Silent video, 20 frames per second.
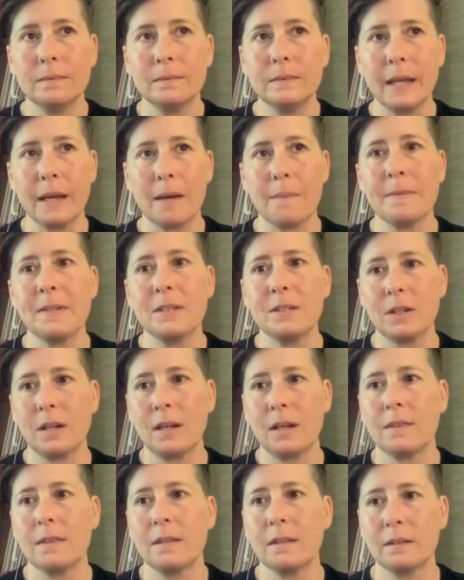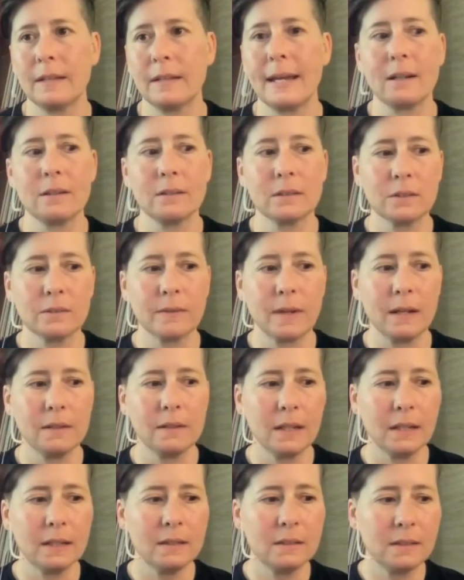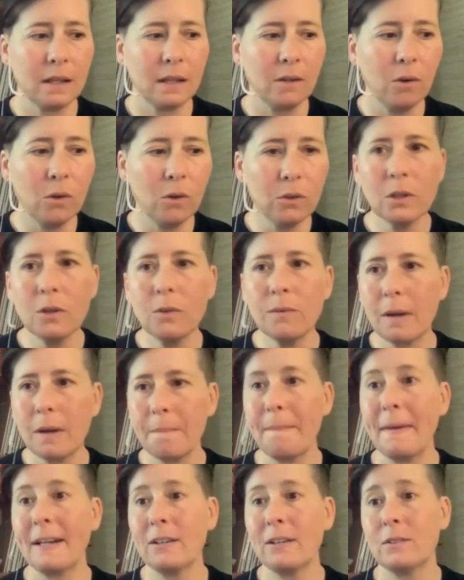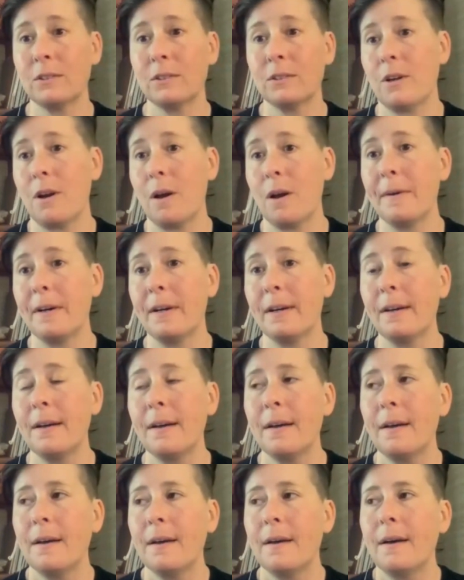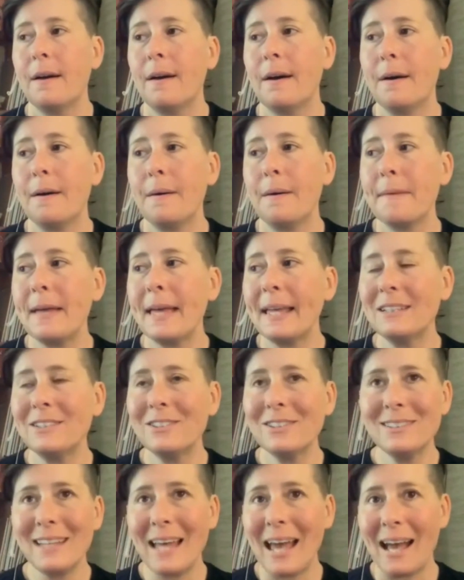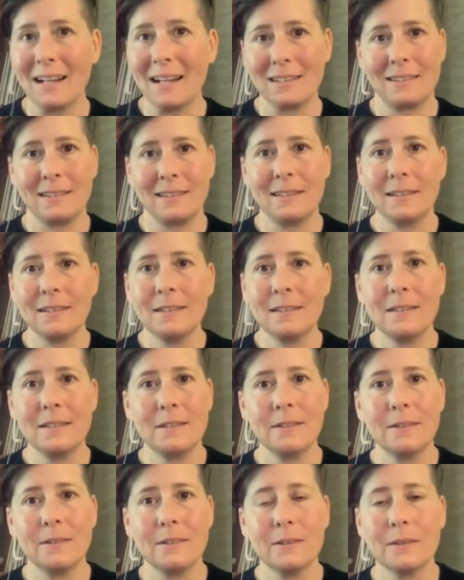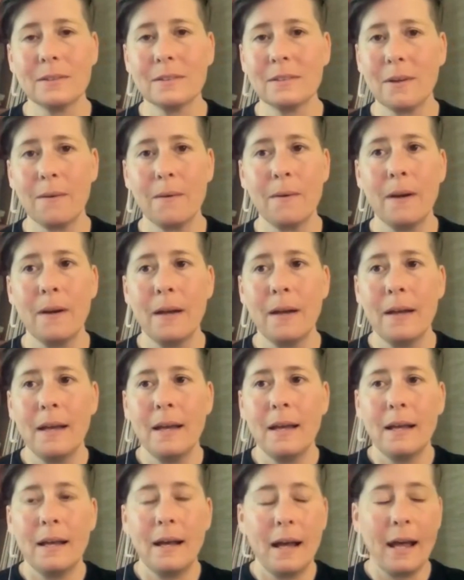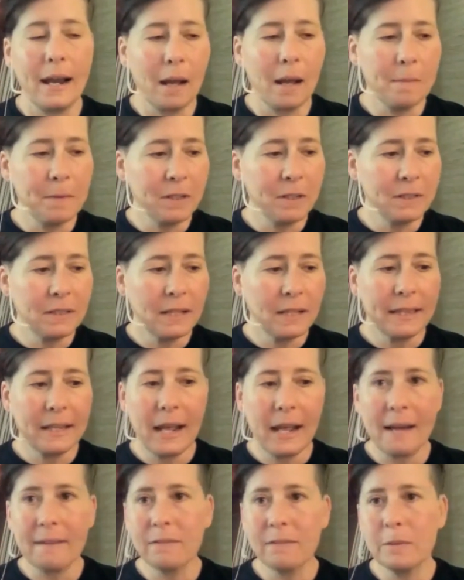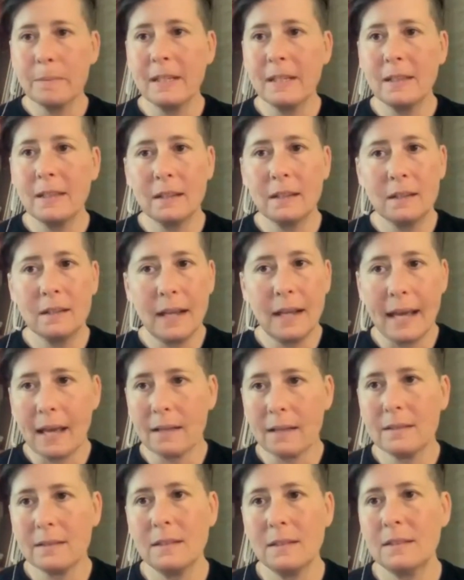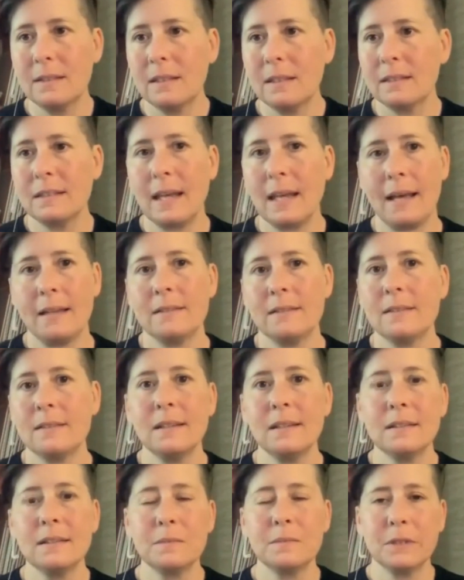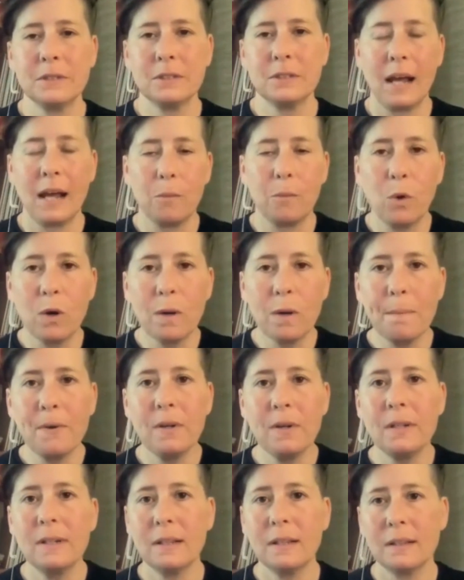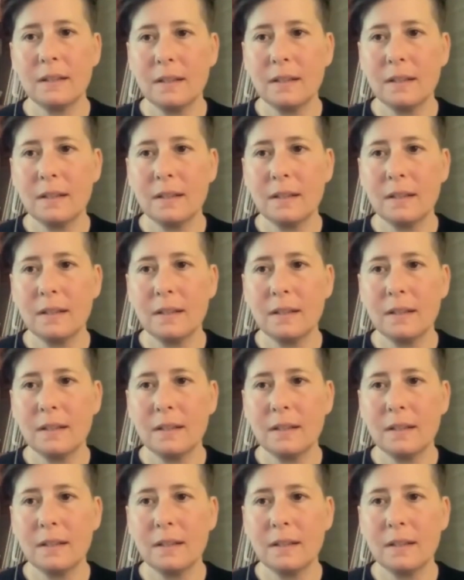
damage the layers around us, and also around medical trauma, and just accidents too. So, and I'm not saying that everybody that has these things has this. I want to put